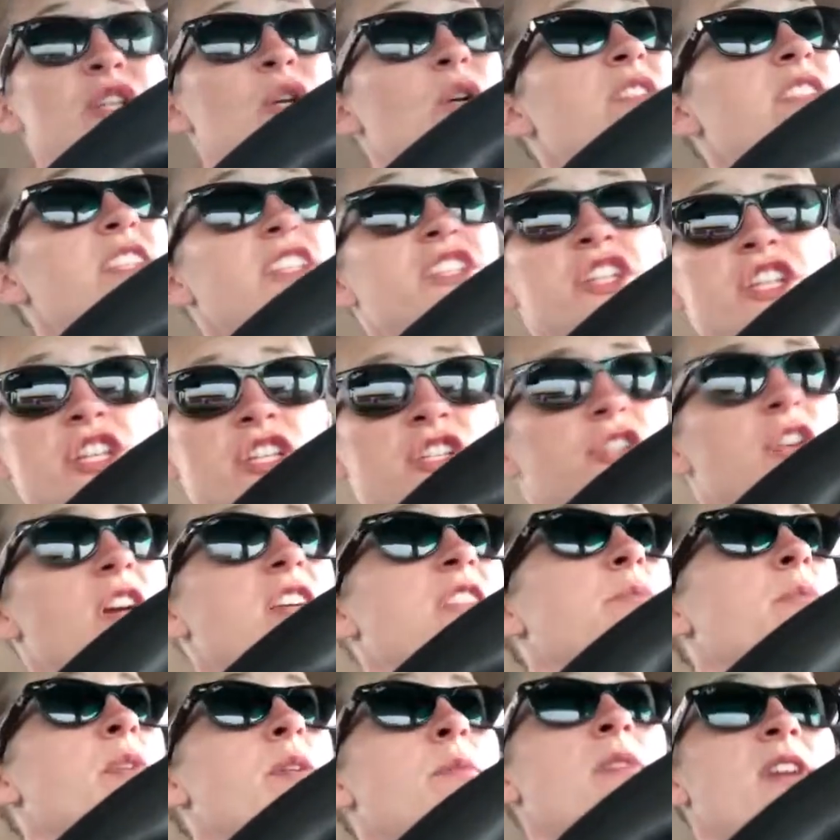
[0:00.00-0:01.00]
knows that she can
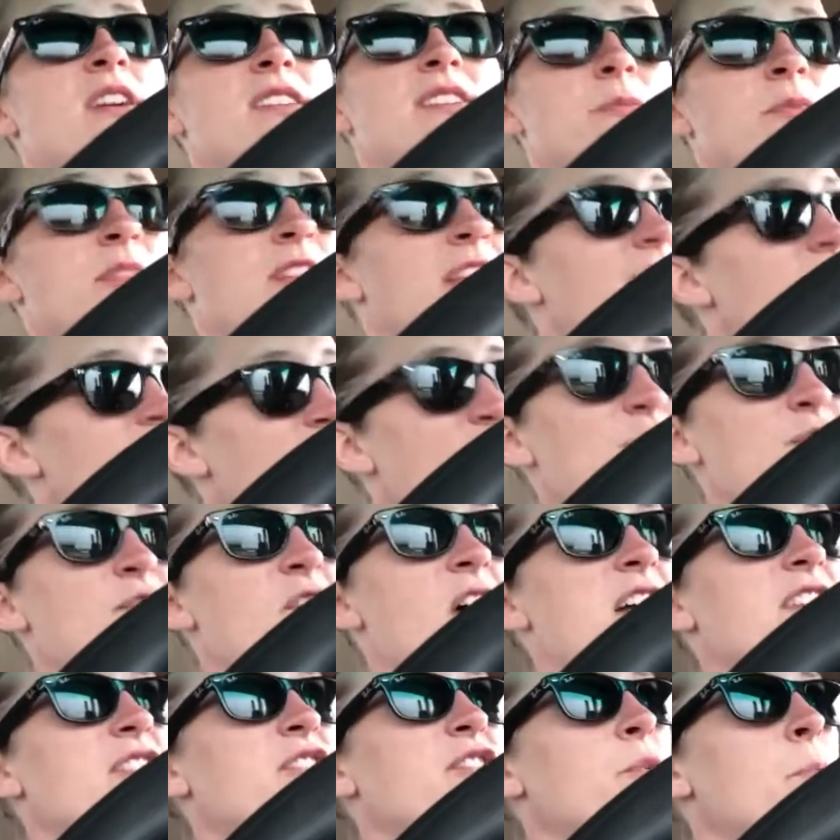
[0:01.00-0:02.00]
trust me because I'm a licensed
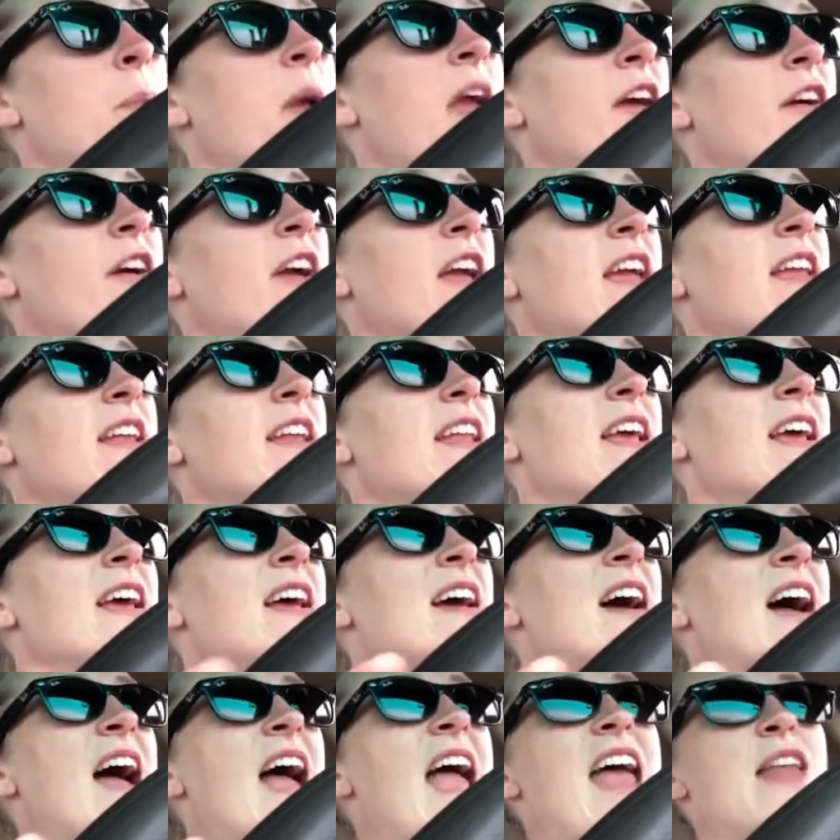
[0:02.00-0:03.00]
foster parent,
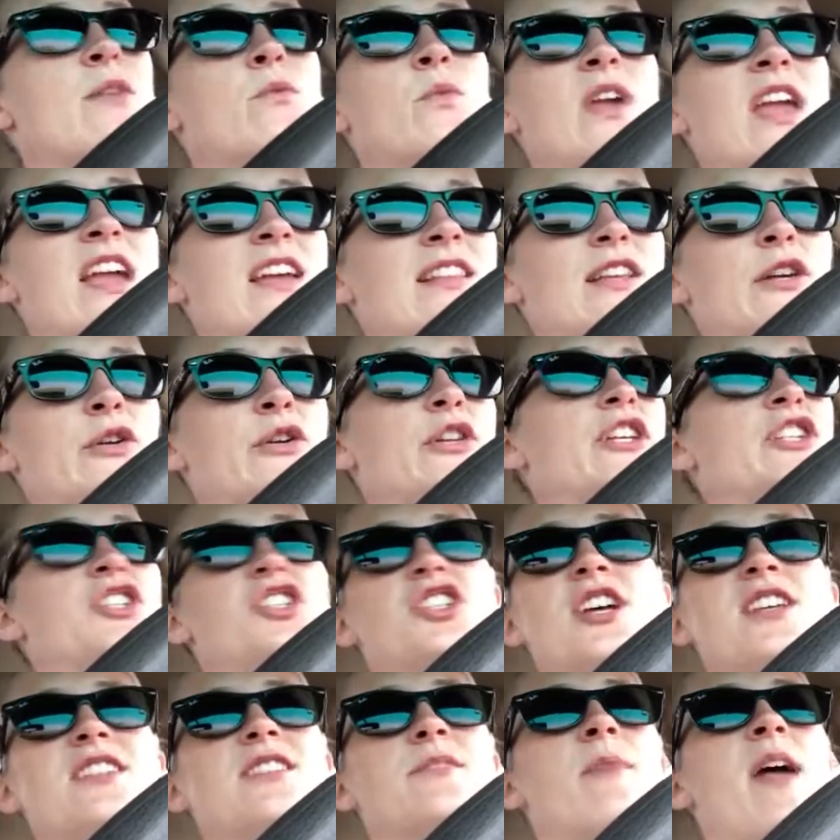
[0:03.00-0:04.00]
and we had literally
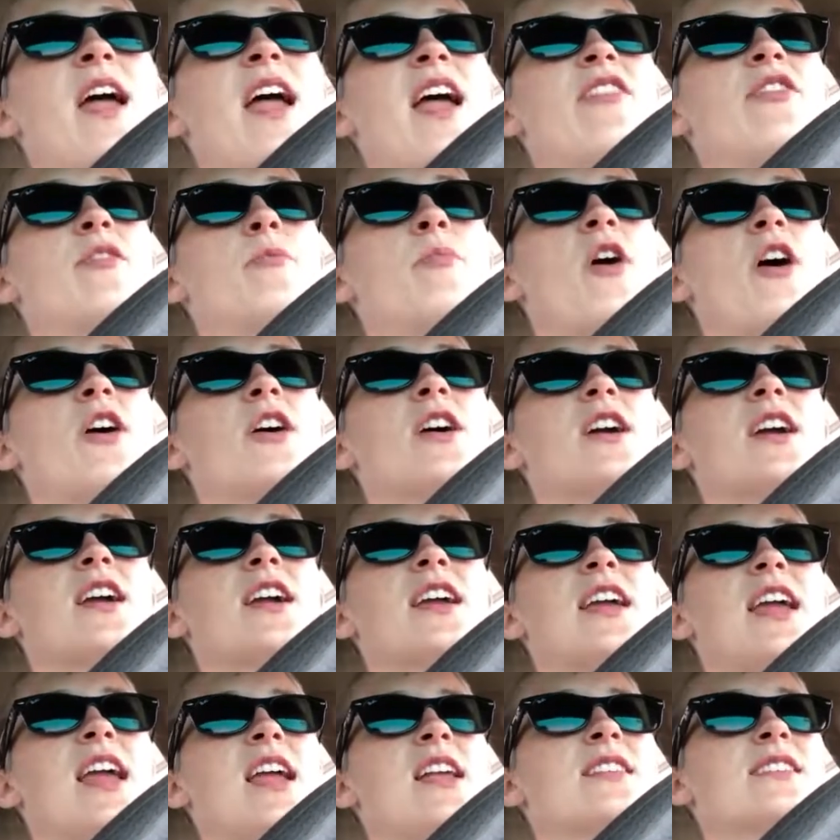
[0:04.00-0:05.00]
just met at the park.
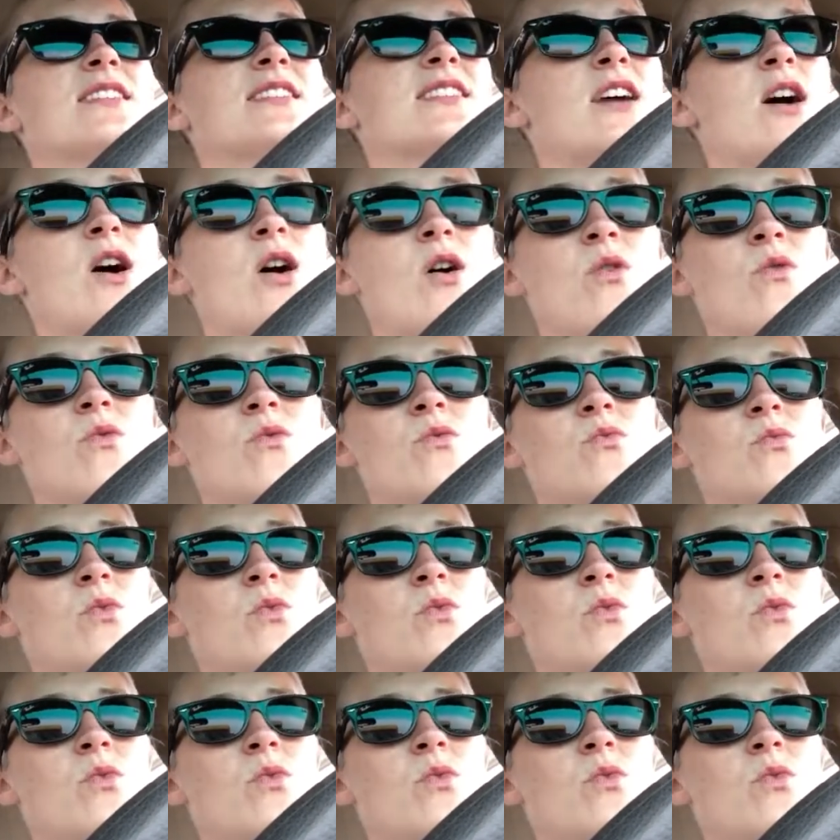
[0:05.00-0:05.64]
And so